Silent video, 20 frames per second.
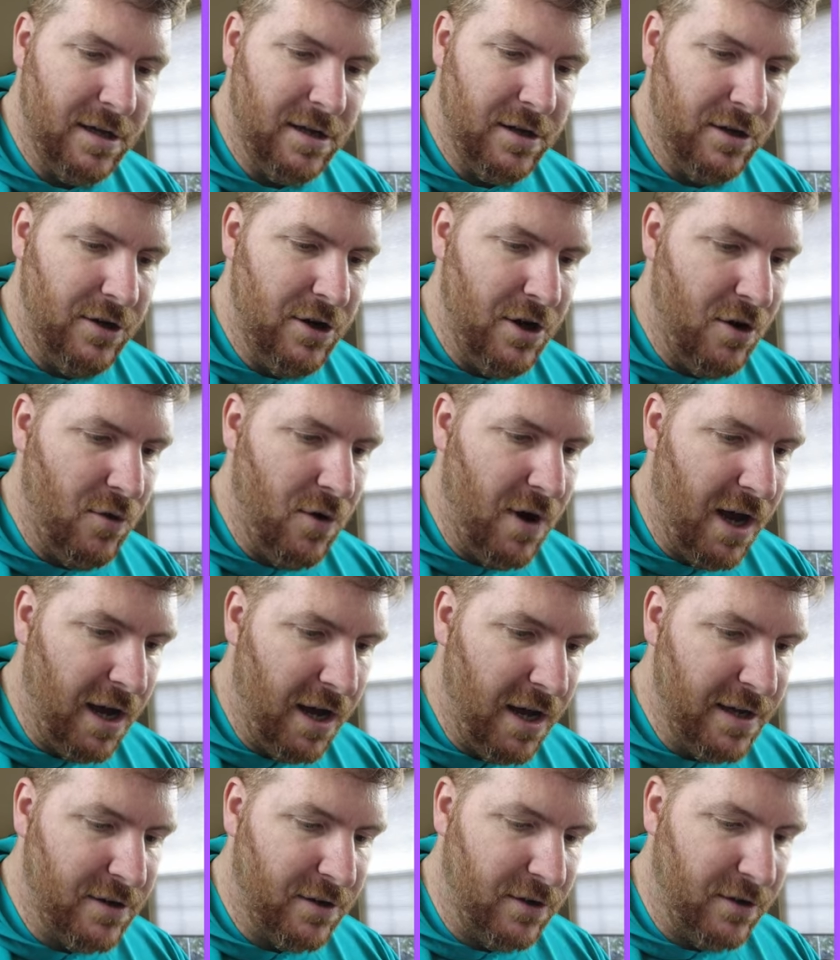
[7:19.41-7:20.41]
no
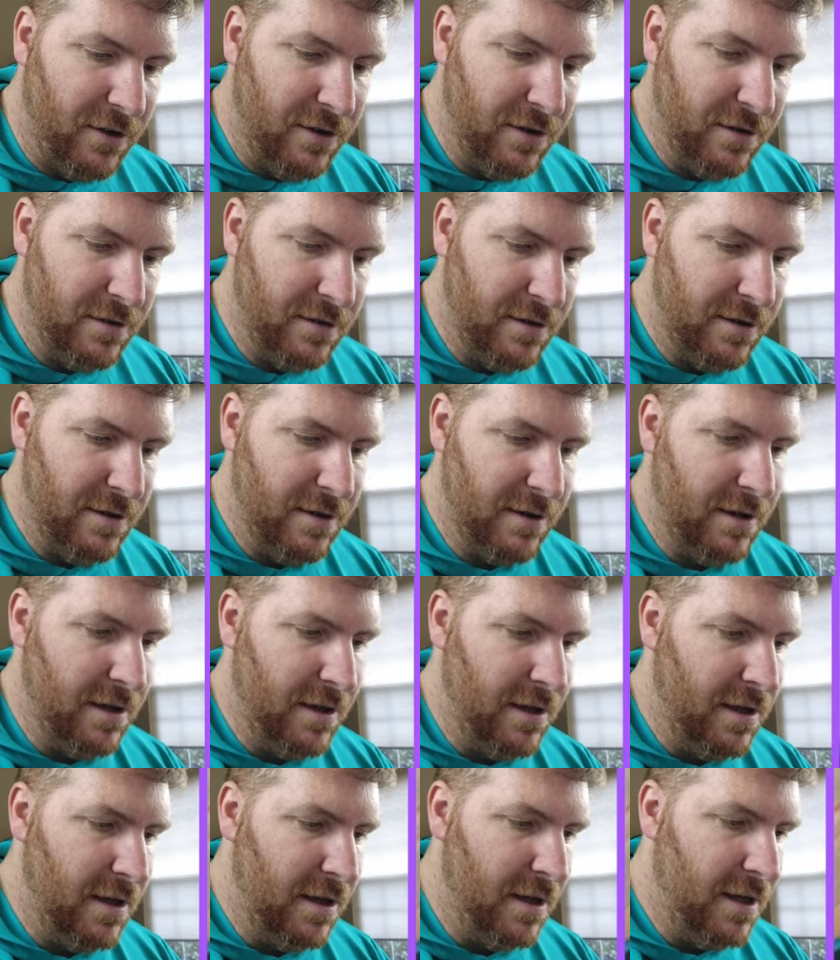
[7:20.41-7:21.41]
huddle,
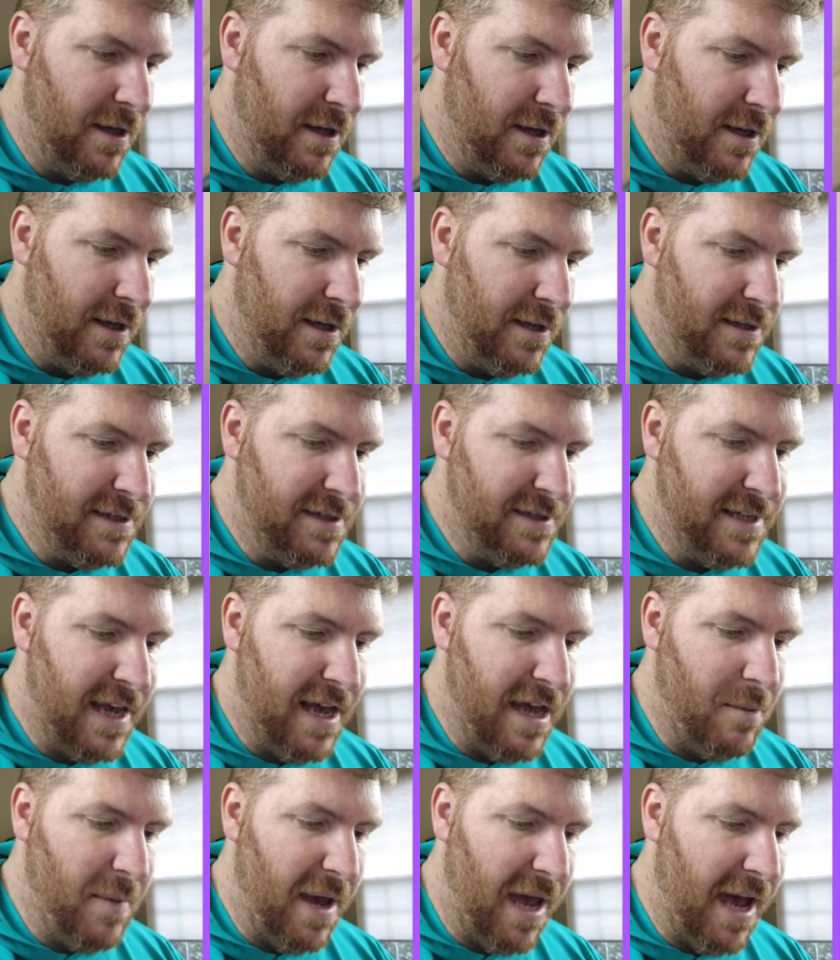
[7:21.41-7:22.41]

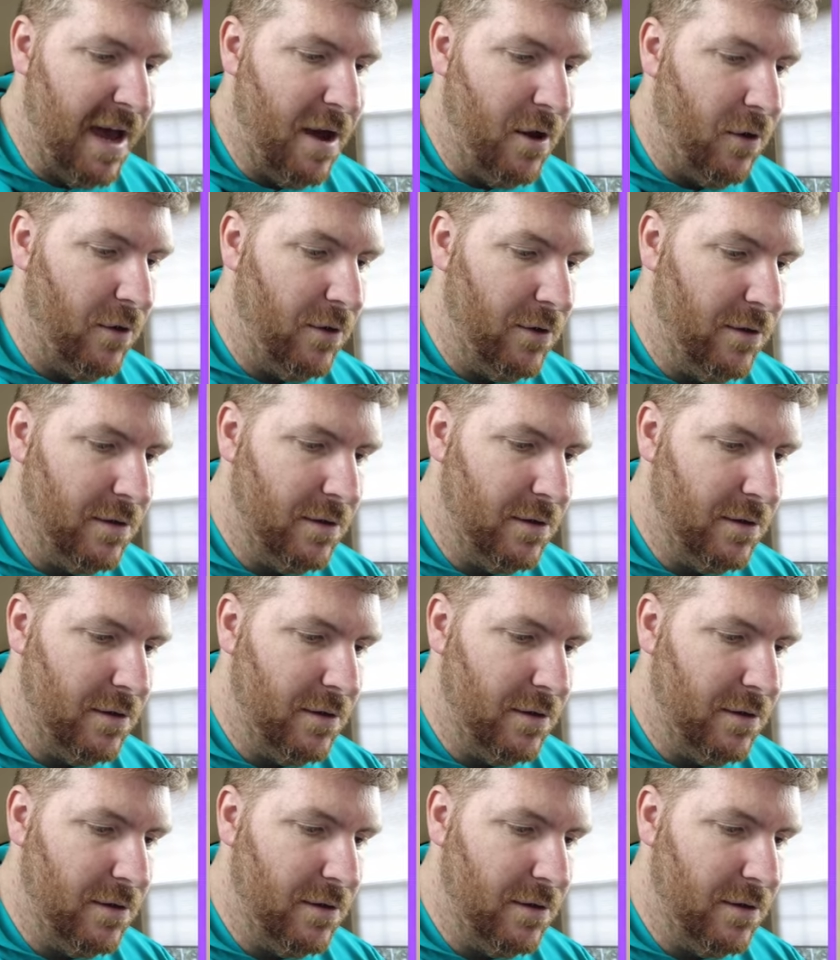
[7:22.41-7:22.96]
Sam Howell.